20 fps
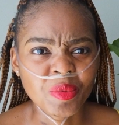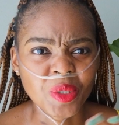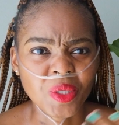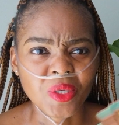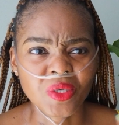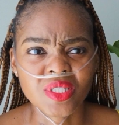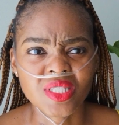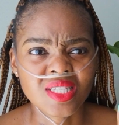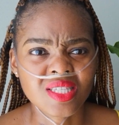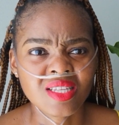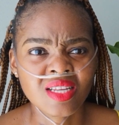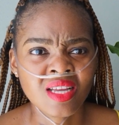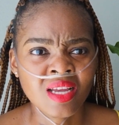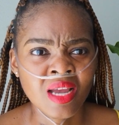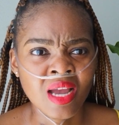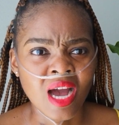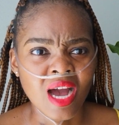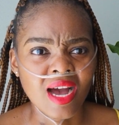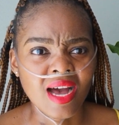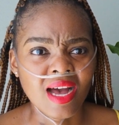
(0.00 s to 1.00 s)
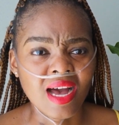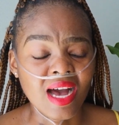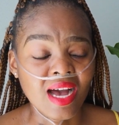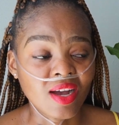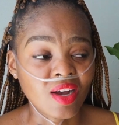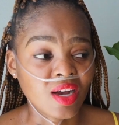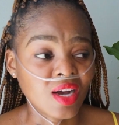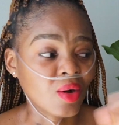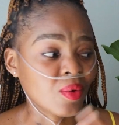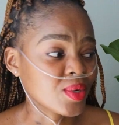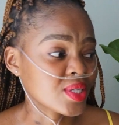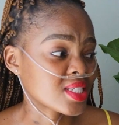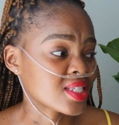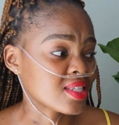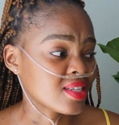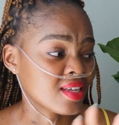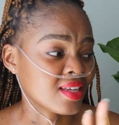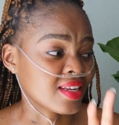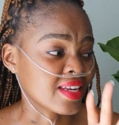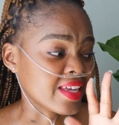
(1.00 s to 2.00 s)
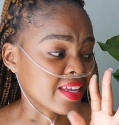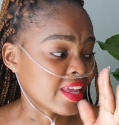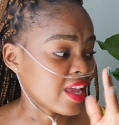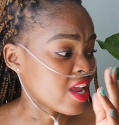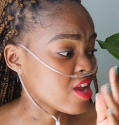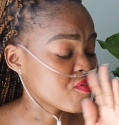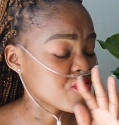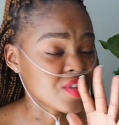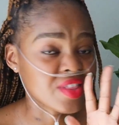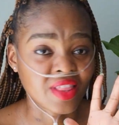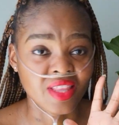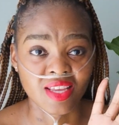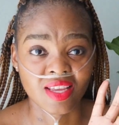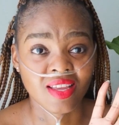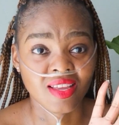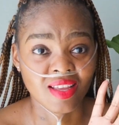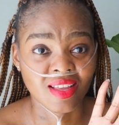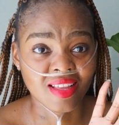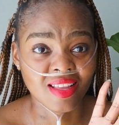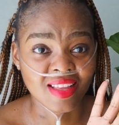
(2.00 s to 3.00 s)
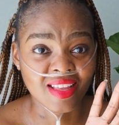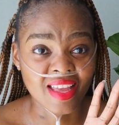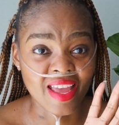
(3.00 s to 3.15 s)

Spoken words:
because I was seeing like everything,